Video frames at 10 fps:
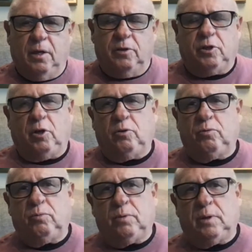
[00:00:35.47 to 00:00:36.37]

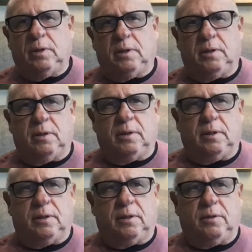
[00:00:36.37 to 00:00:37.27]
So
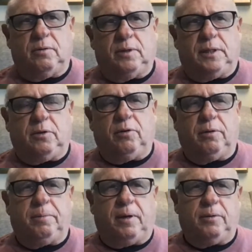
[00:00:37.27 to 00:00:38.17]
let's go to
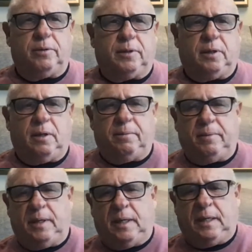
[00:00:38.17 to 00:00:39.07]
the
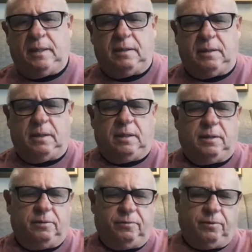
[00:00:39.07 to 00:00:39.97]
Bhagavatam, and
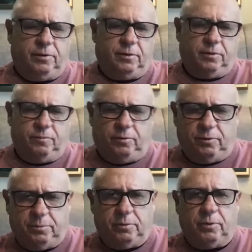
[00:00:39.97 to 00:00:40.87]
the first
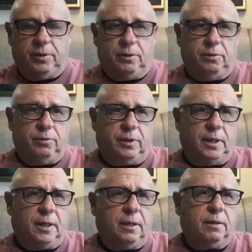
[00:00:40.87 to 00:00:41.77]
verse we're going to do
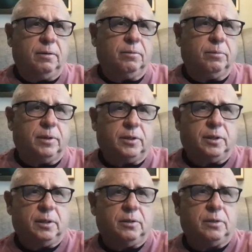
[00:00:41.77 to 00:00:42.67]
today, which
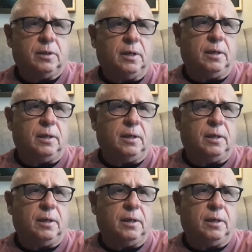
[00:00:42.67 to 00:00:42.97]
is